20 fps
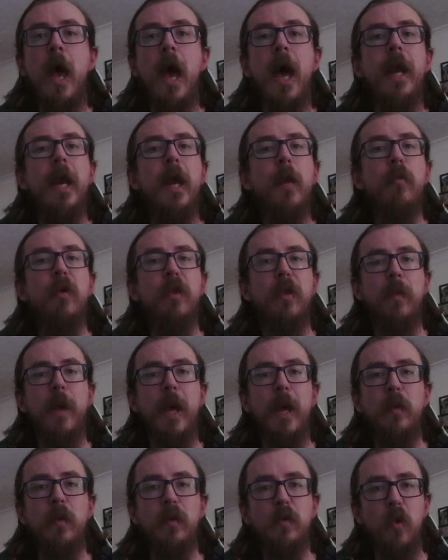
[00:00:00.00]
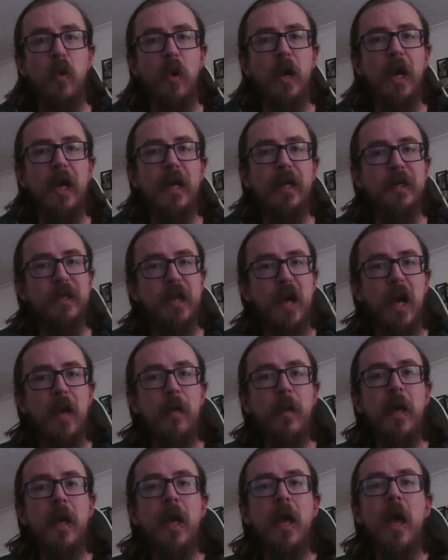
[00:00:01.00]
and Brrraaains was walking at the
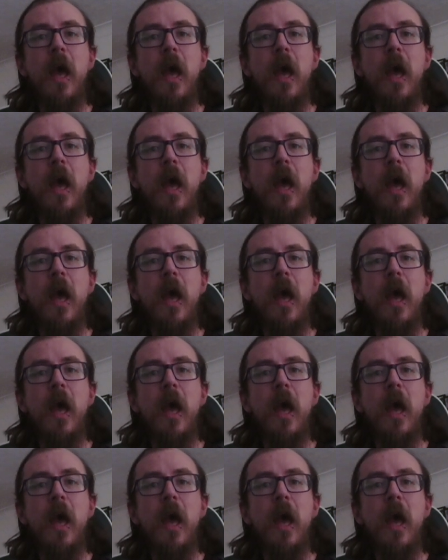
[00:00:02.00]
time.